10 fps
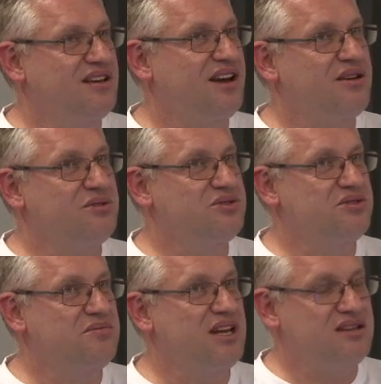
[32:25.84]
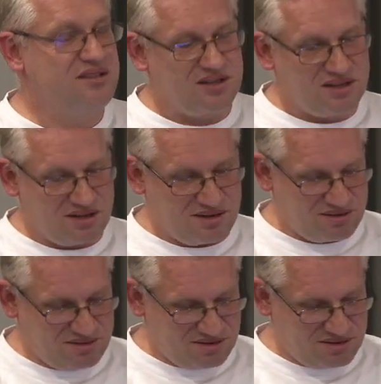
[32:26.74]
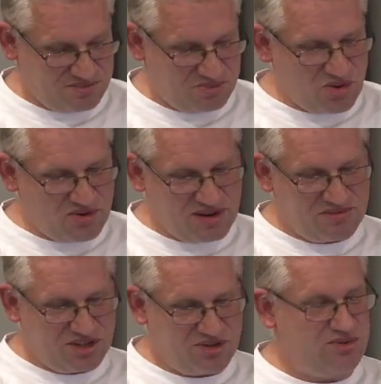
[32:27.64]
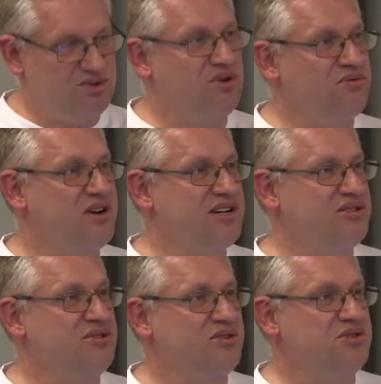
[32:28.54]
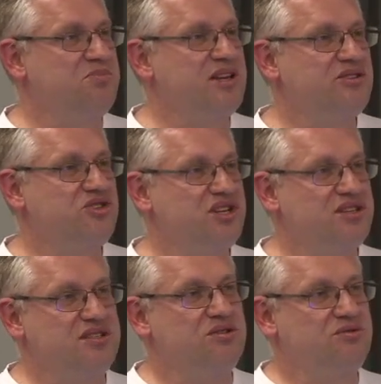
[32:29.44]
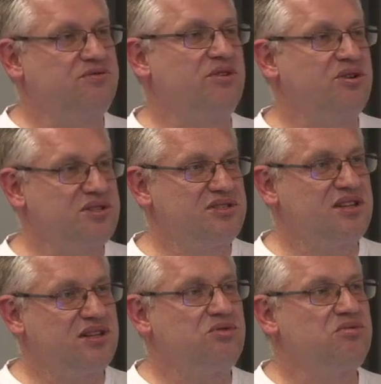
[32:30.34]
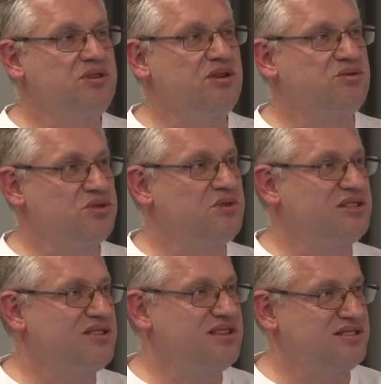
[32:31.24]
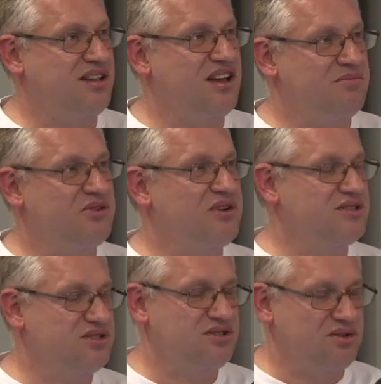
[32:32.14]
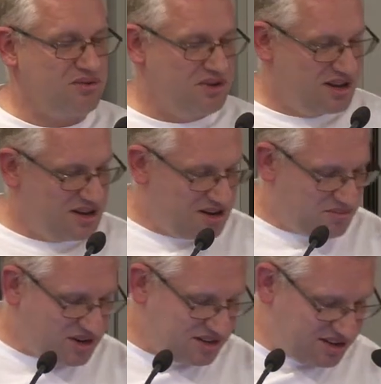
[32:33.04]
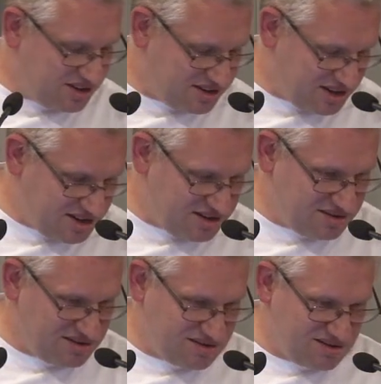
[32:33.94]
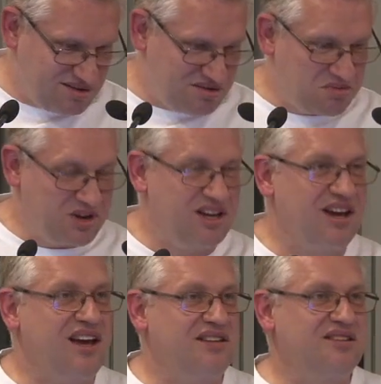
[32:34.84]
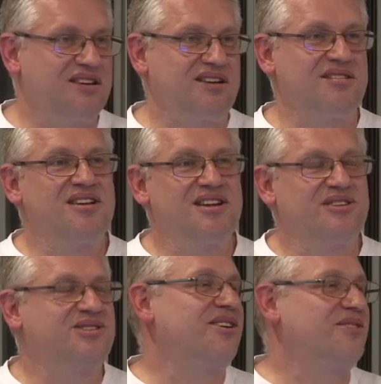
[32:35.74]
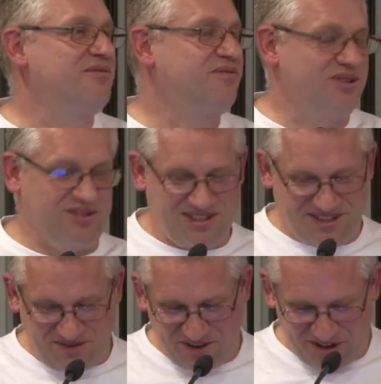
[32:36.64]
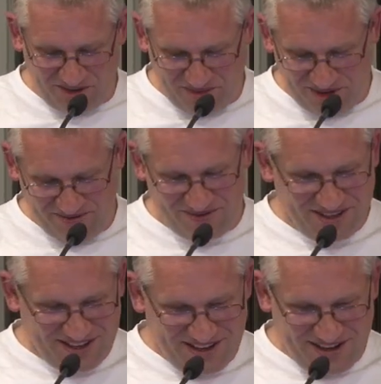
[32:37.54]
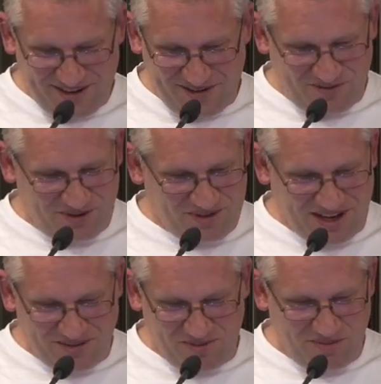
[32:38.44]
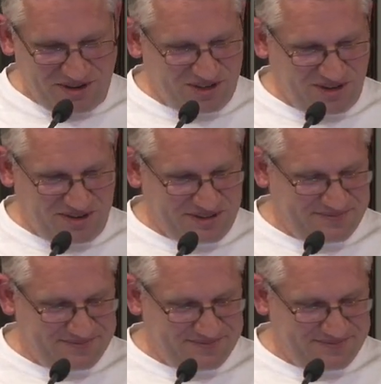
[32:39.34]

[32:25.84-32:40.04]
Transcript: I also made a, a program that would convert those PNGs into fonts that could be used with these libraries. So practically uh, we had a ton of fonts available from that moment on.